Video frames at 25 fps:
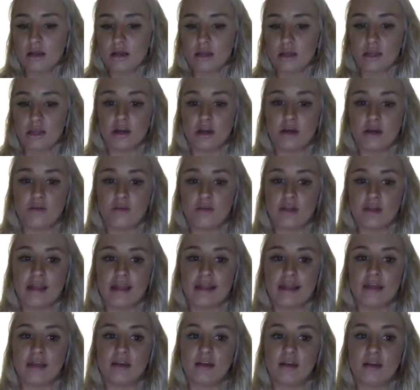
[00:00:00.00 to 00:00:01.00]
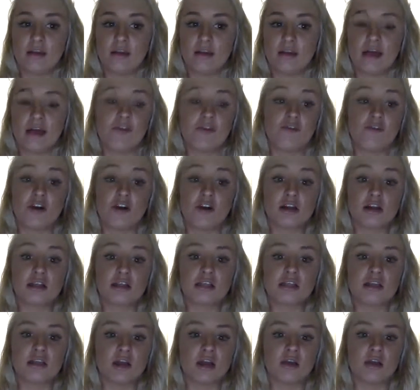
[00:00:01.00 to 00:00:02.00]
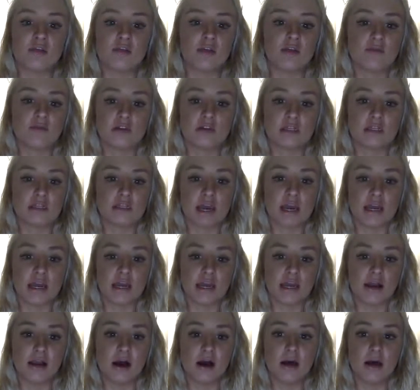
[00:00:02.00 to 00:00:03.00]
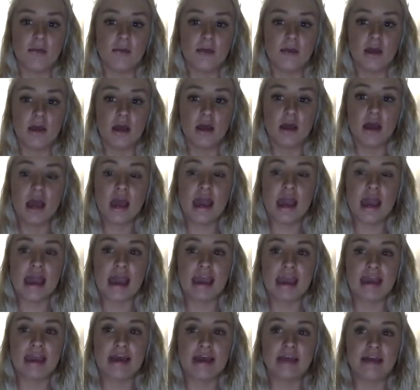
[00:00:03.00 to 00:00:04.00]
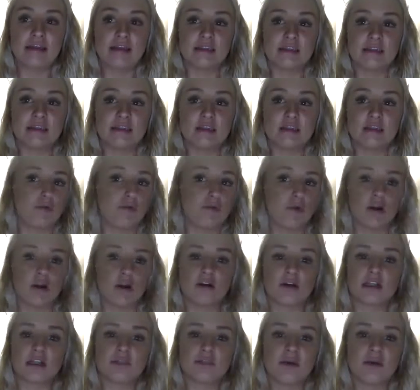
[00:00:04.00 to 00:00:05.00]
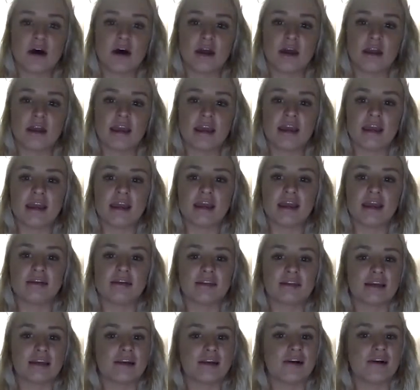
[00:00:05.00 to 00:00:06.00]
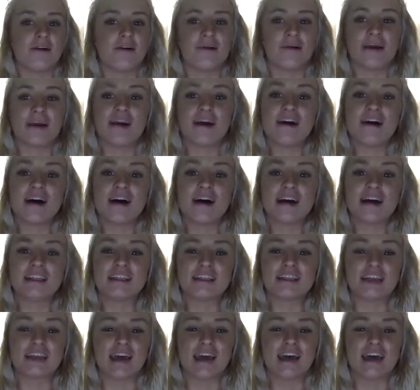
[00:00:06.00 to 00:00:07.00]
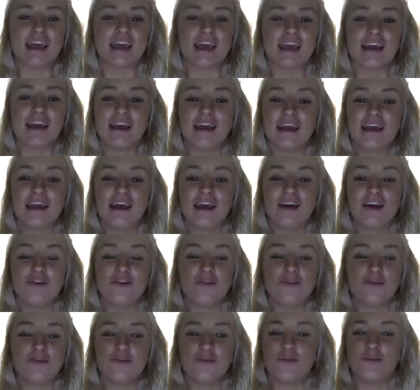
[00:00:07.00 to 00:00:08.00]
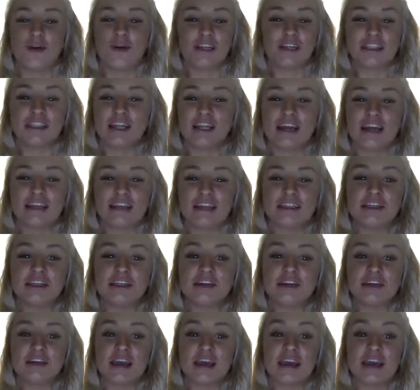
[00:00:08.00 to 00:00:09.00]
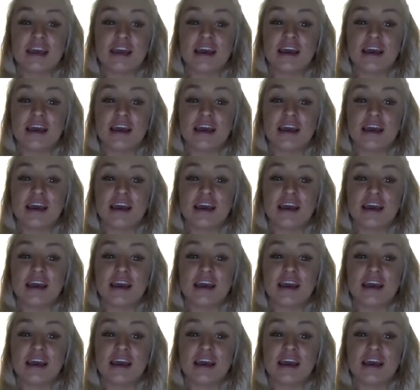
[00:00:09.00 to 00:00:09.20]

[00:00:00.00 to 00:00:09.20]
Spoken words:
like at first, none of them were signing up, and they weren't responding. And I was like, oh my gosh, like, what should I do? Like,